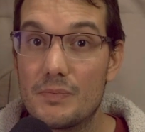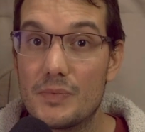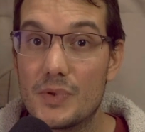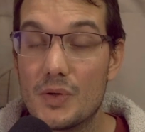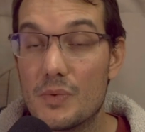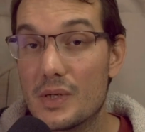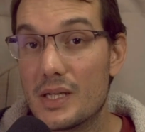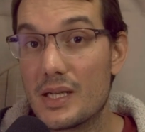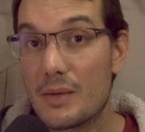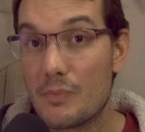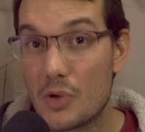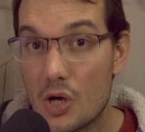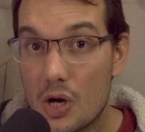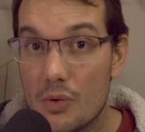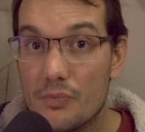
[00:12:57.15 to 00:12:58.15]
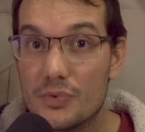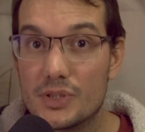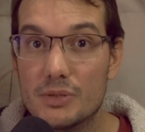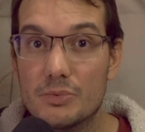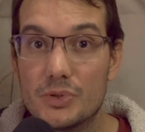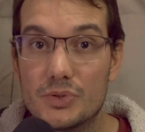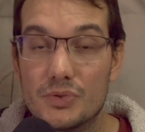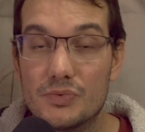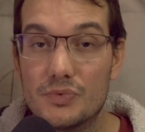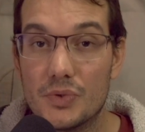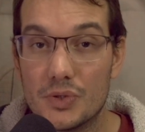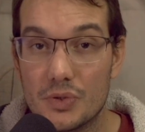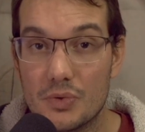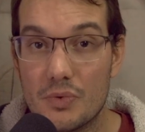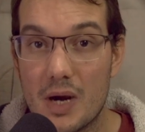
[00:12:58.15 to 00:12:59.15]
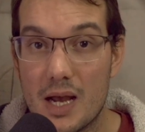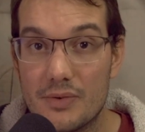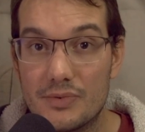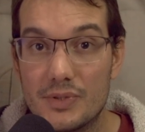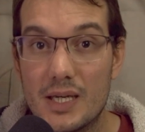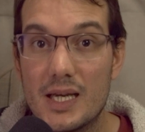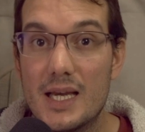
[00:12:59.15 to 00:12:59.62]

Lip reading: the one that I'm comfortable to photograph,